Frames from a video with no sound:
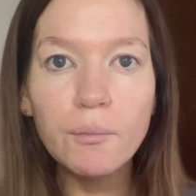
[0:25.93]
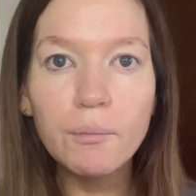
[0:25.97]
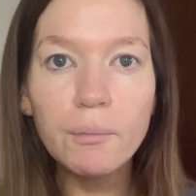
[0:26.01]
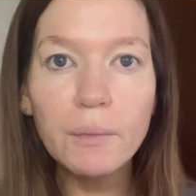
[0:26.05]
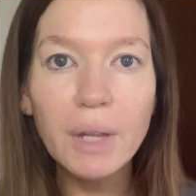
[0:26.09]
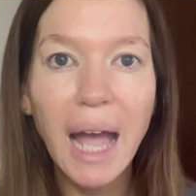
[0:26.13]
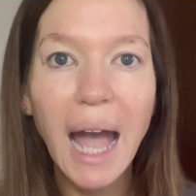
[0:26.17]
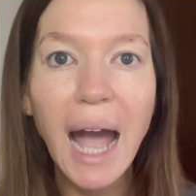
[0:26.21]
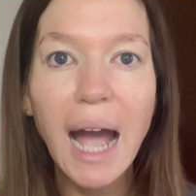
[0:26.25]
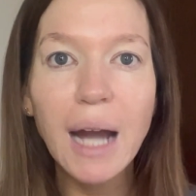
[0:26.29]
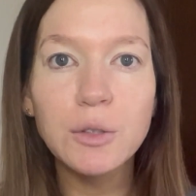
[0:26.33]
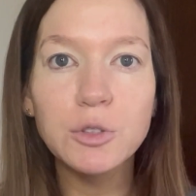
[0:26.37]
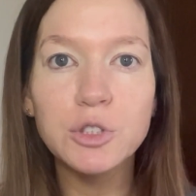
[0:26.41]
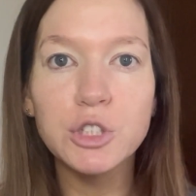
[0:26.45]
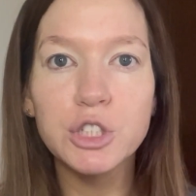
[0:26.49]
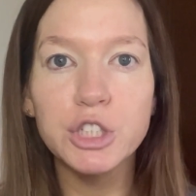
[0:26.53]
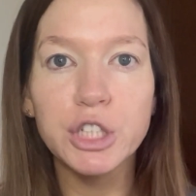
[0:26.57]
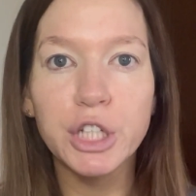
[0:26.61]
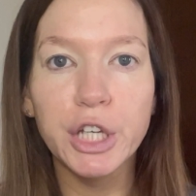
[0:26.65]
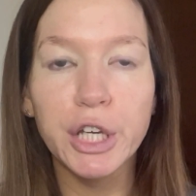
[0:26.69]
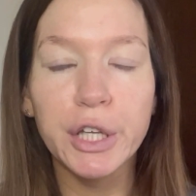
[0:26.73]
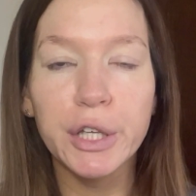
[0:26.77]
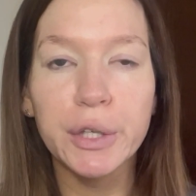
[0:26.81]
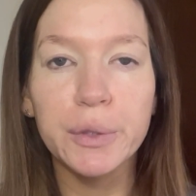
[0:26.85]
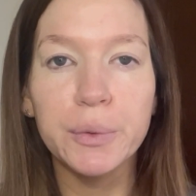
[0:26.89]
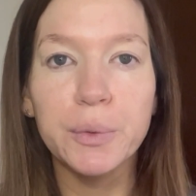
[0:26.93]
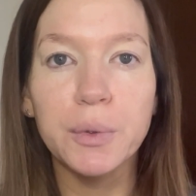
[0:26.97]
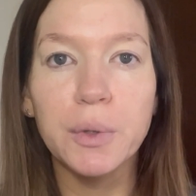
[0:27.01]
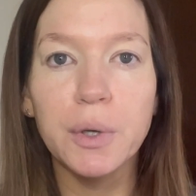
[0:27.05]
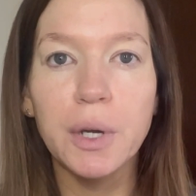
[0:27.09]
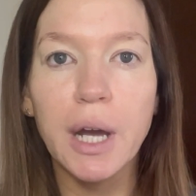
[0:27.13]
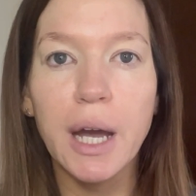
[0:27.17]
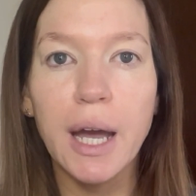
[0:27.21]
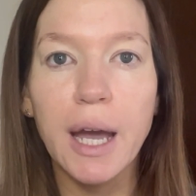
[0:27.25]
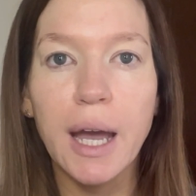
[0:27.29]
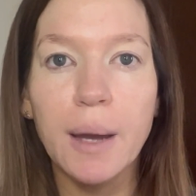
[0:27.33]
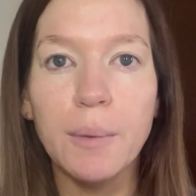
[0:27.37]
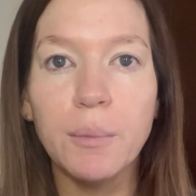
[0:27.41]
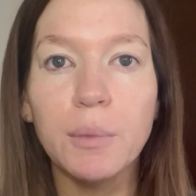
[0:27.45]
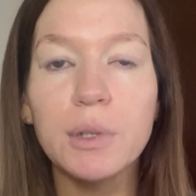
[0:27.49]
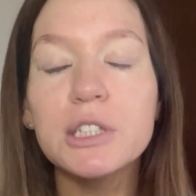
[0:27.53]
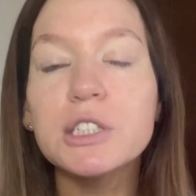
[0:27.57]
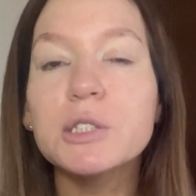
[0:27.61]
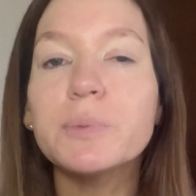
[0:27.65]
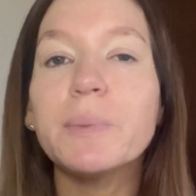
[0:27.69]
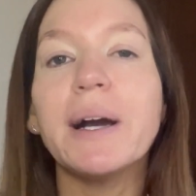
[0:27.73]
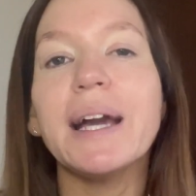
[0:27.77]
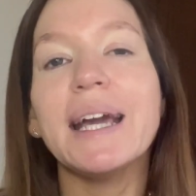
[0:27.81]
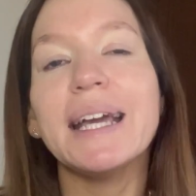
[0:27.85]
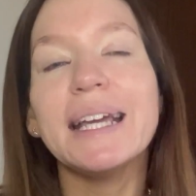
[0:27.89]
how to do,
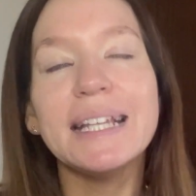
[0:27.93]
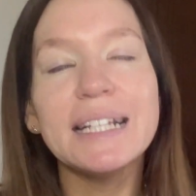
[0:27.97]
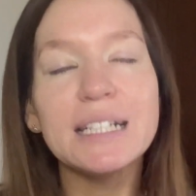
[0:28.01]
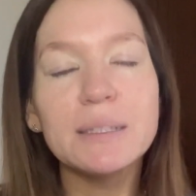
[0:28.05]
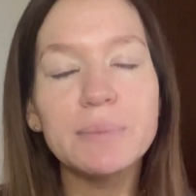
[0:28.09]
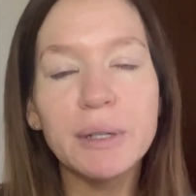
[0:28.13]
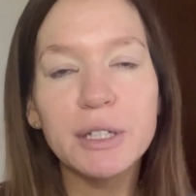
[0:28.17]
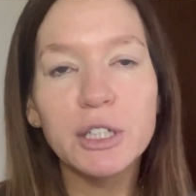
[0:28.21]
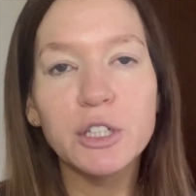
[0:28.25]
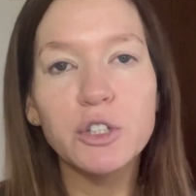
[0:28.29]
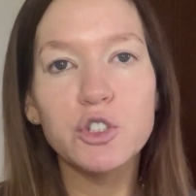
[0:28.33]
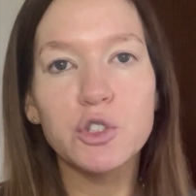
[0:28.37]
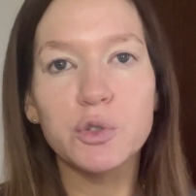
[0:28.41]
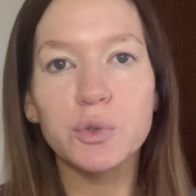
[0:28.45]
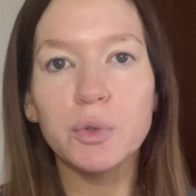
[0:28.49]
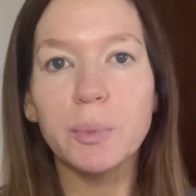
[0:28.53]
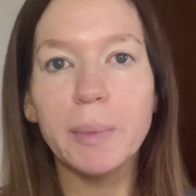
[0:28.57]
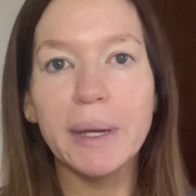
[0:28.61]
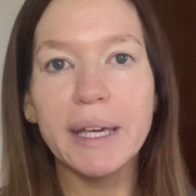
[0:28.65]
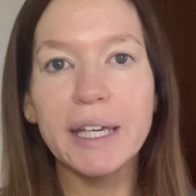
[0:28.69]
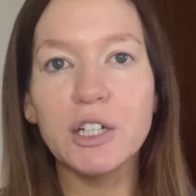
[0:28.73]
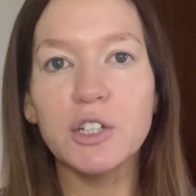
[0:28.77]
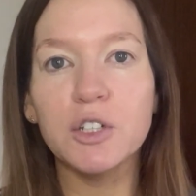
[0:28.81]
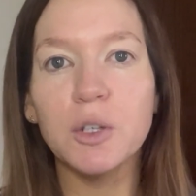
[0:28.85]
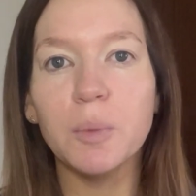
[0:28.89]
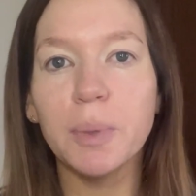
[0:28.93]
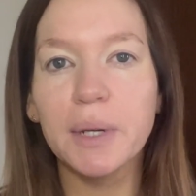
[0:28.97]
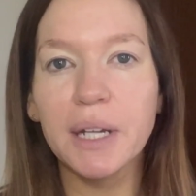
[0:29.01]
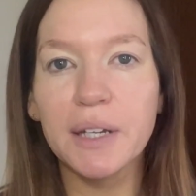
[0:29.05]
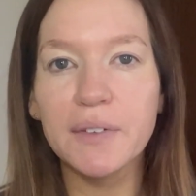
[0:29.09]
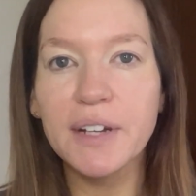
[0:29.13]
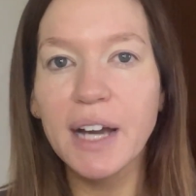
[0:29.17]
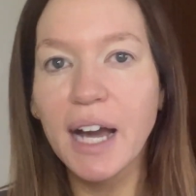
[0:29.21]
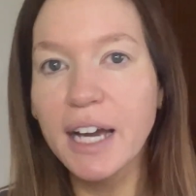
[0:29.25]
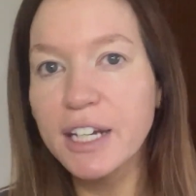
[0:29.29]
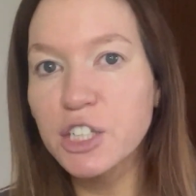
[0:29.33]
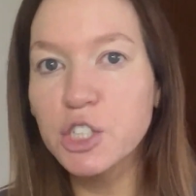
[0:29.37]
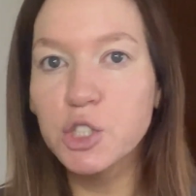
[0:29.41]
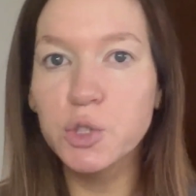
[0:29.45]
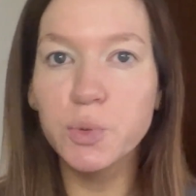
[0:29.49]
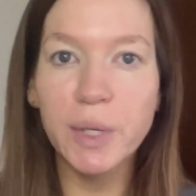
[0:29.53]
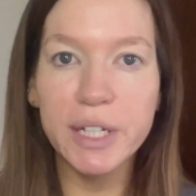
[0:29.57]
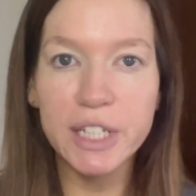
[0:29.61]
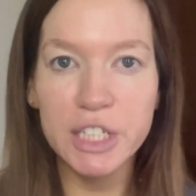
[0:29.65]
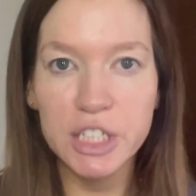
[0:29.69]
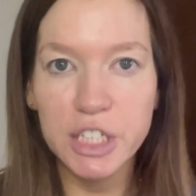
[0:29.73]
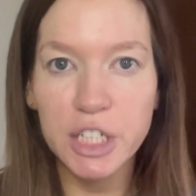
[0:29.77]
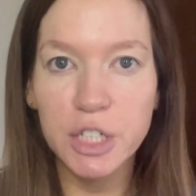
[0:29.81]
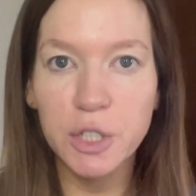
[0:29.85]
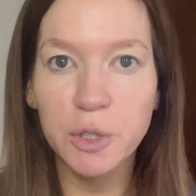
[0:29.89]
it is my usual makeup, but I've kind of
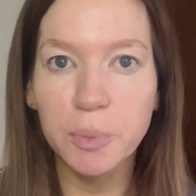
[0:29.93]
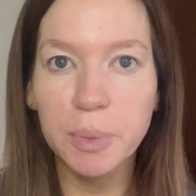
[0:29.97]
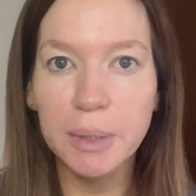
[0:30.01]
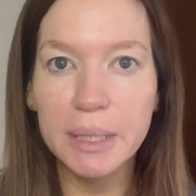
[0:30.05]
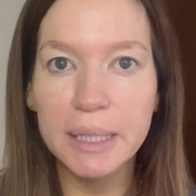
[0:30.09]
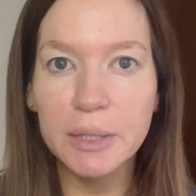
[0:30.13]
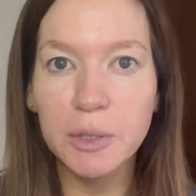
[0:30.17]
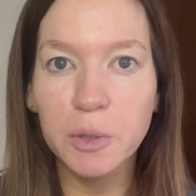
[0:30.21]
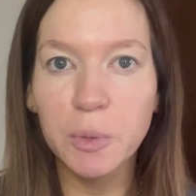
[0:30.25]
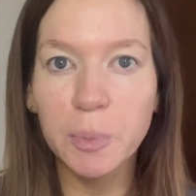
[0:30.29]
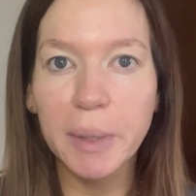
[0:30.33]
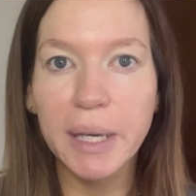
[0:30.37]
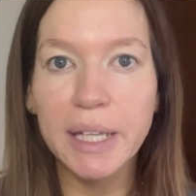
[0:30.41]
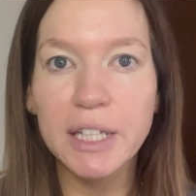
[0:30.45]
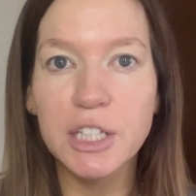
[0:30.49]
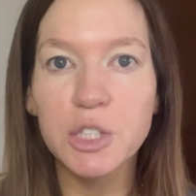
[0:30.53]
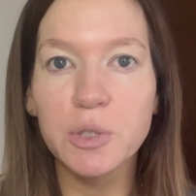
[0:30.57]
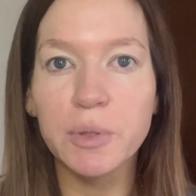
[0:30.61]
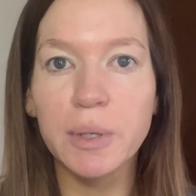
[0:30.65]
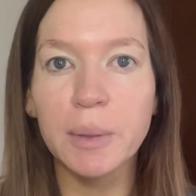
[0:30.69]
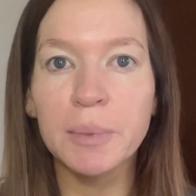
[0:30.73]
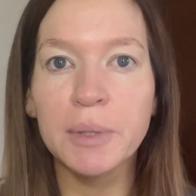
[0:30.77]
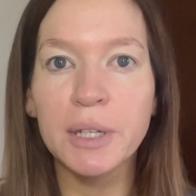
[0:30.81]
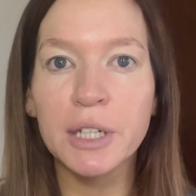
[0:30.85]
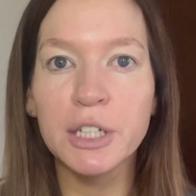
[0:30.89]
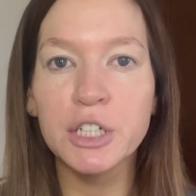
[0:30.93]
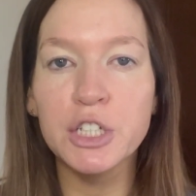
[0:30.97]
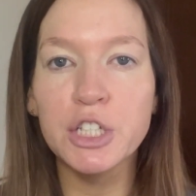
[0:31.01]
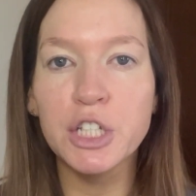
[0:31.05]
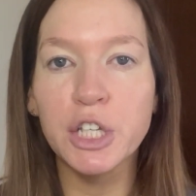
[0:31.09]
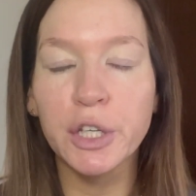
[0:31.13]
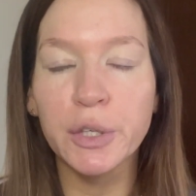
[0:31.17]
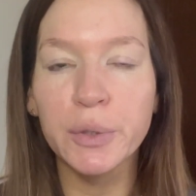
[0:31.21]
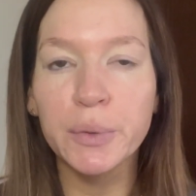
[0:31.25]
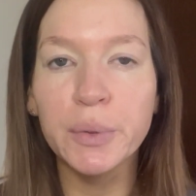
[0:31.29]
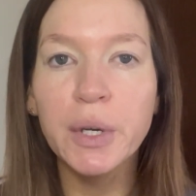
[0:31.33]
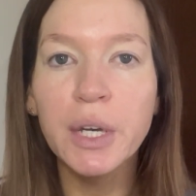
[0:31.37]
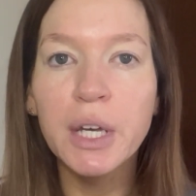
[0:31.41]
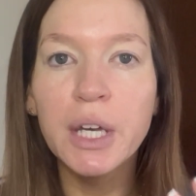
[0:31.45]
switched it up a little bit. So I'm going to do